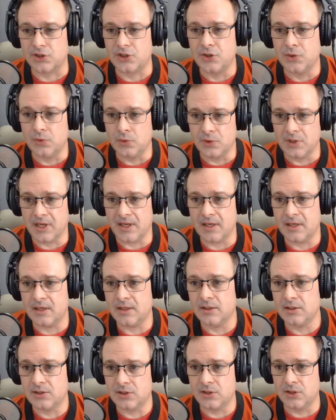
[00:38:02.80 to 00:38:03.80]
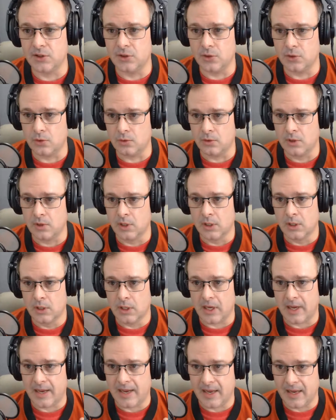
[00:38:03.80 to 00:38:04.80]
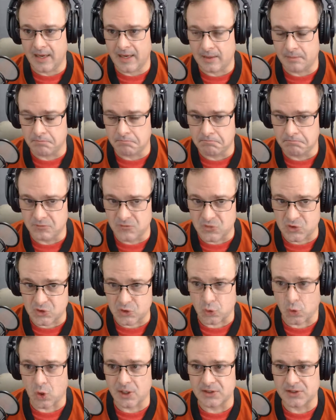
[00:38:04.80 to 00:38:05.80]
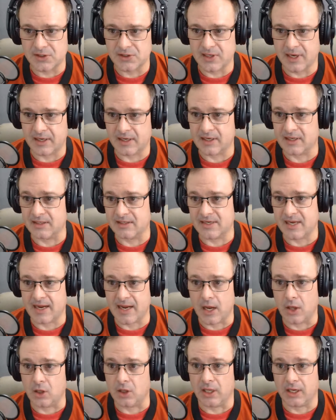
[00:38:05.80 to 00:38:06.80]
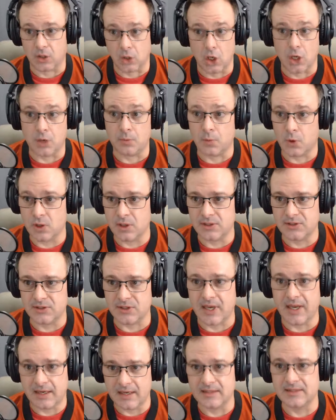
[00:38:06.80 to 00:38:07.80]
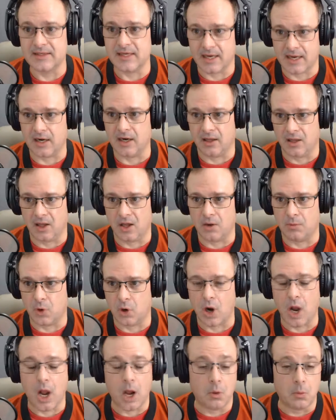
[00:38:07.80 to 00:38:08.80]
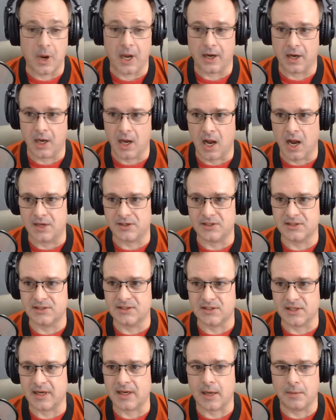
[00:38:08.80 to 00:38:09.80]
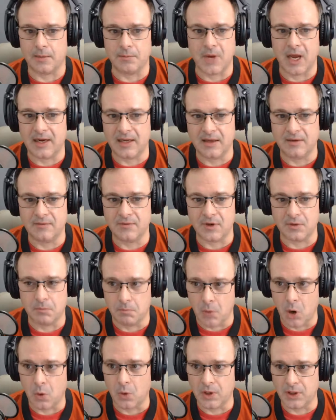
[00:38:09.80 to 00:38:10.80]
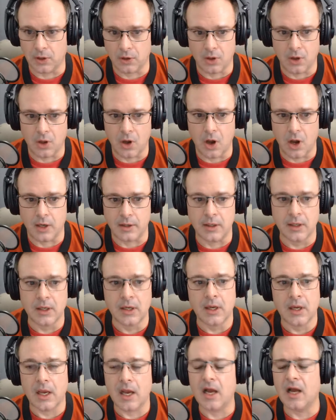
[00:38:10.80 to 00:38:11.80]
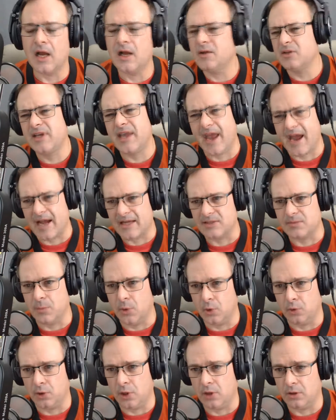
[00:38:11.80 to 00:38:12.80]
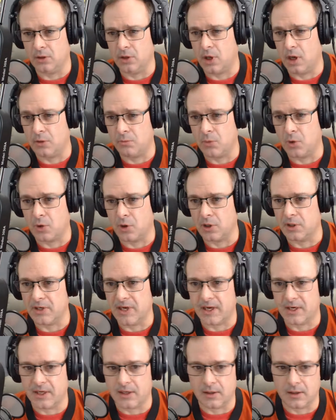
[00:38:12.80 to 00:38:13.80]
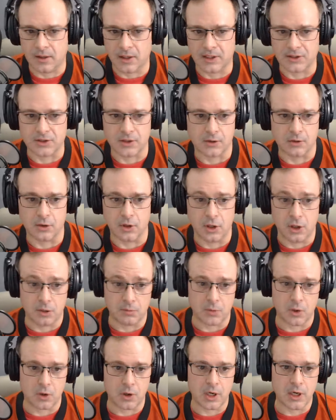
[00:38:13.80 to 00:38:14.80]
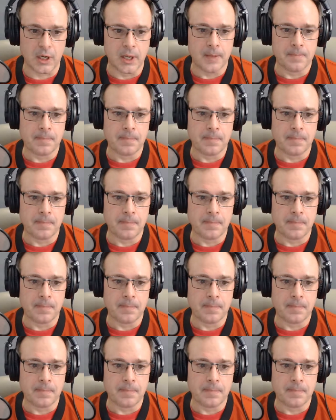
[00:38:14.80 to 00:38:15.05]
tuned into a source that it can take out, like lawnmowers. It can take out a lawnmower. Oh my gosh. It's like I'm not even mowing the lawn. Gas lawnmower, not an electric lawnmower.